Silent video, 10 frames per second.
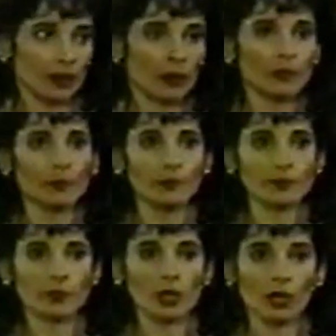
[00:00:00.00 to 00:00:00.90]
Um,
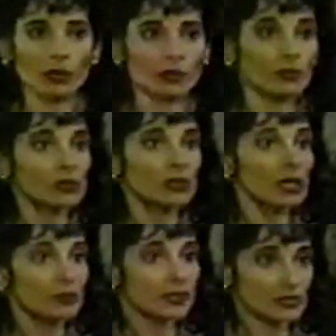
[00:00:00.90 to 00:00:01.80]
could
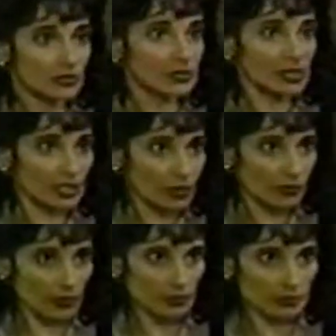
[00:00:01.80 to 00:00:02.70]
I please use the
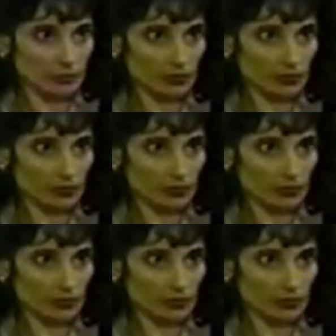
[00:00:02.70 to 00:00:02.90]
telephone?